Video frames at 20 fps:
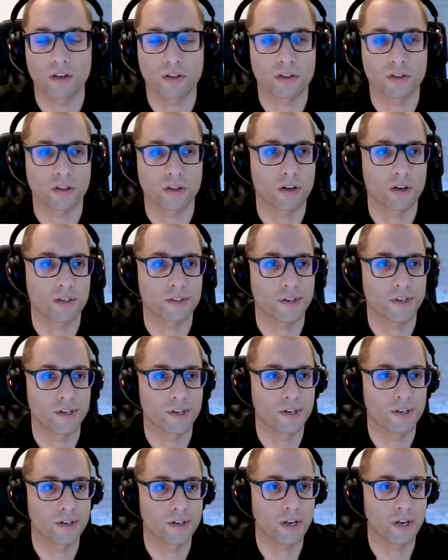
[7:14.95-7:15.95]
start
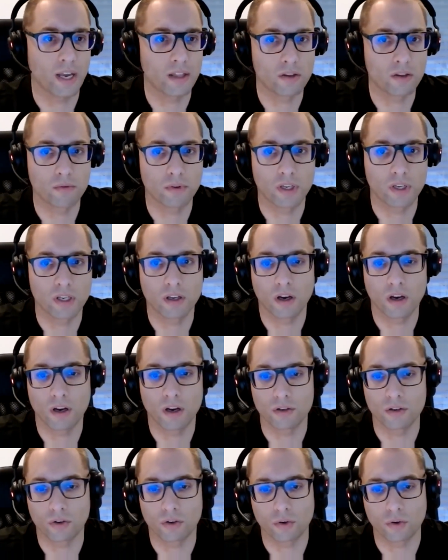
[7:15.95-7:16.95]
entering
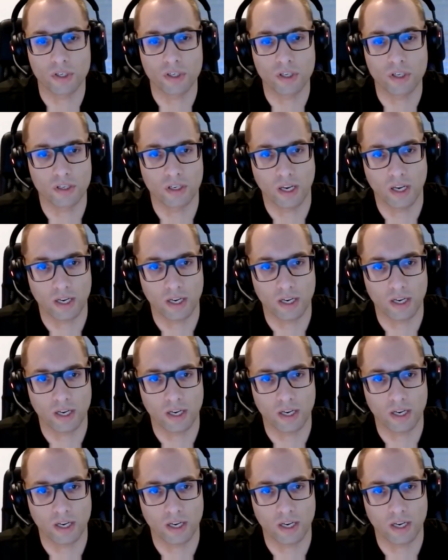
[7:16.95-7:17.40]
your questions.